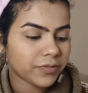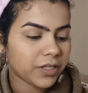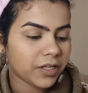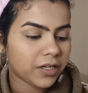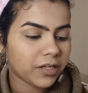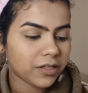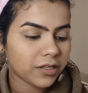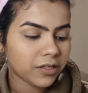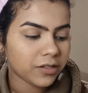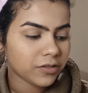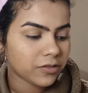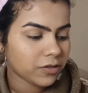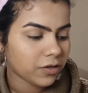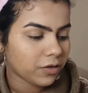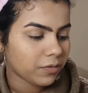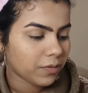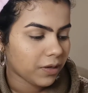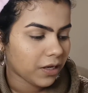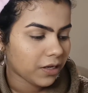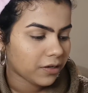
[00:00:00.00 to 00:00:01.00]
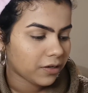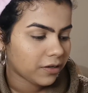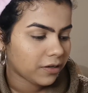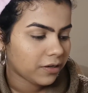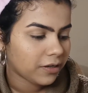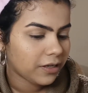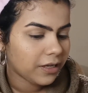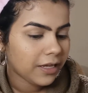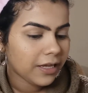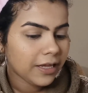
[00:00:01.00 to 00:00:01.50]
It is so bad.
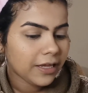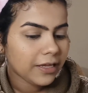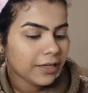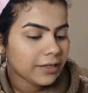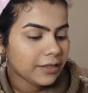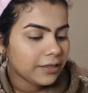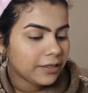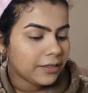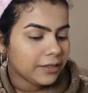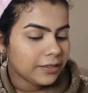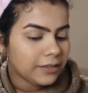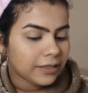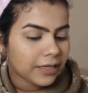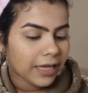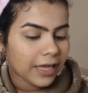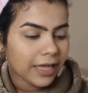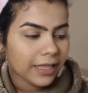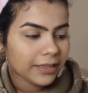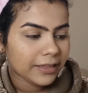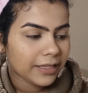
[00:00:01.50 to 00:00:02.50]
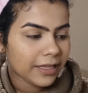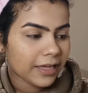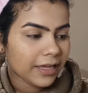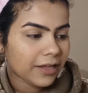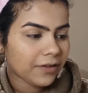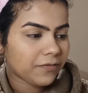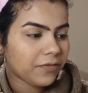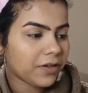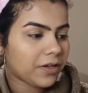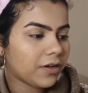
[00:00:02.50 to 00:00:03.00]
And
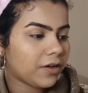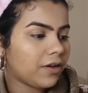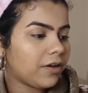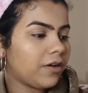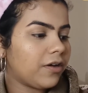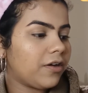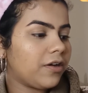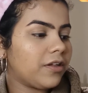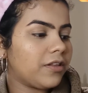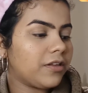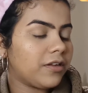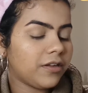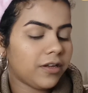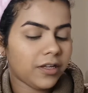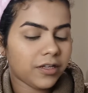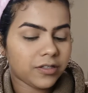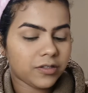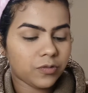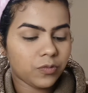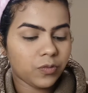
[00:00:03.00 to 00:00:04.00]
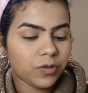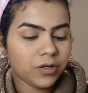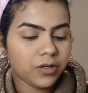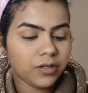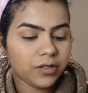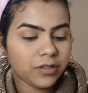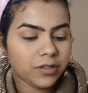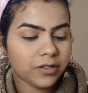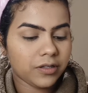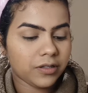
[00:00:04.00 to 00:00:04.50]
then we go in the next
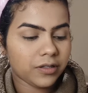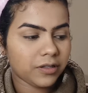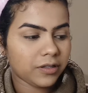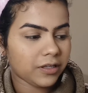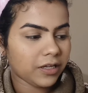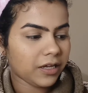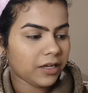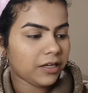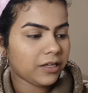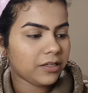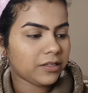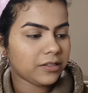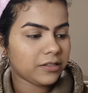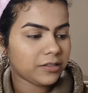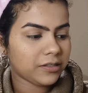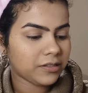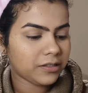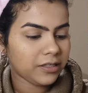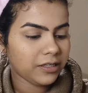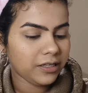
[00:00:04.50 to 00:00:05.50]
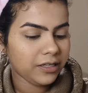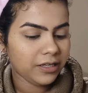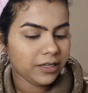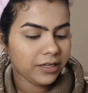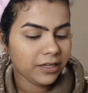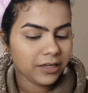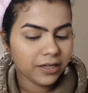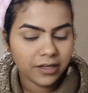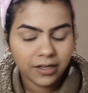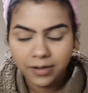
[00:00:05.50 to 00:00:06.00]
one. That is
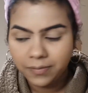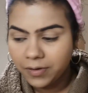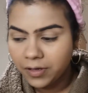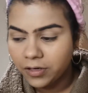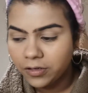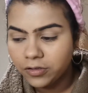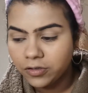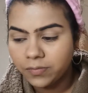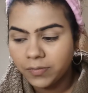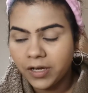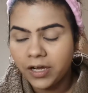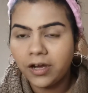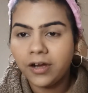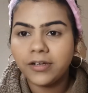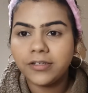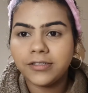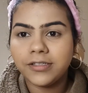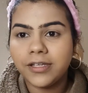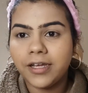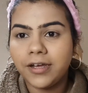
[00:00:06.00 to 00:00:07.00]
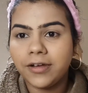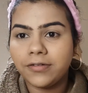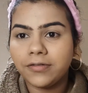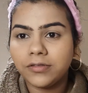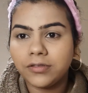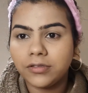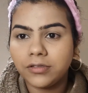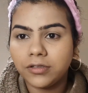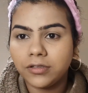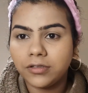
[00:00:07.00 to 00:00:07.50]
I'm gonna do my eyes now.
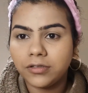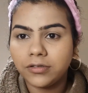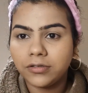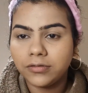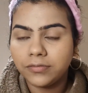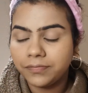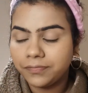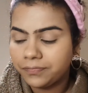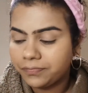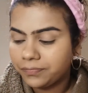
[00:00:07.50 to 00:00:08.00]
So